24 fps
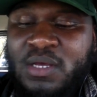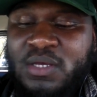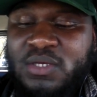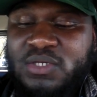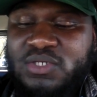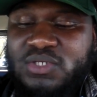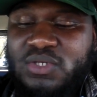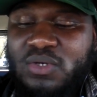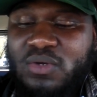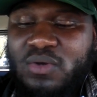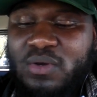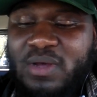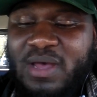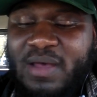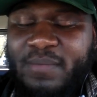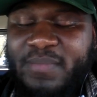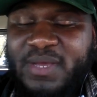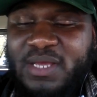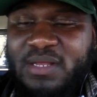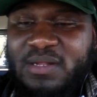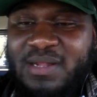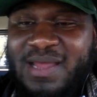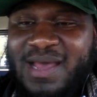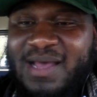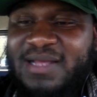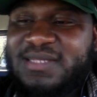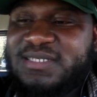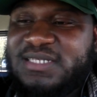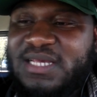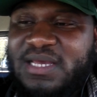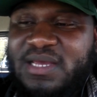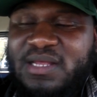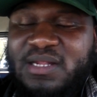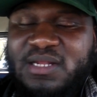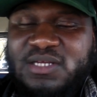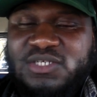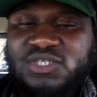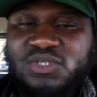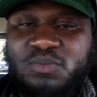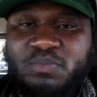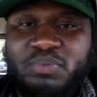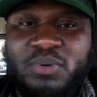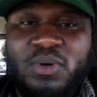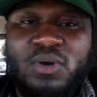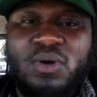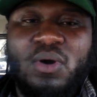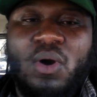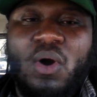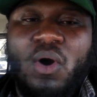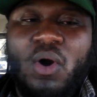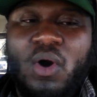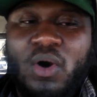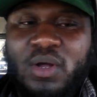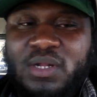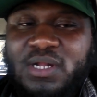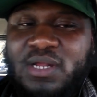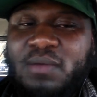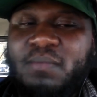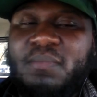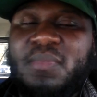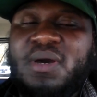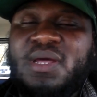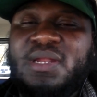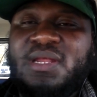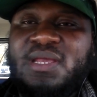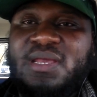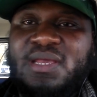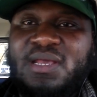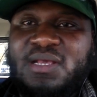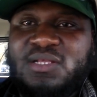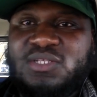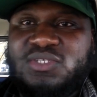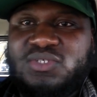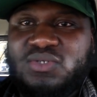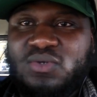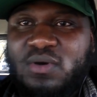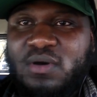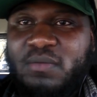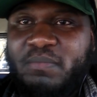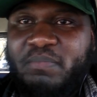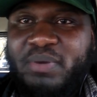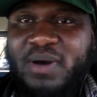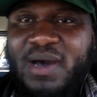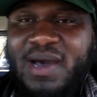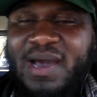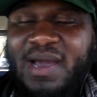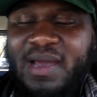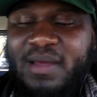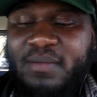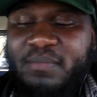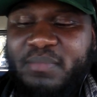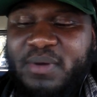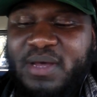So, I mean, not saying they should put all the money into a pot,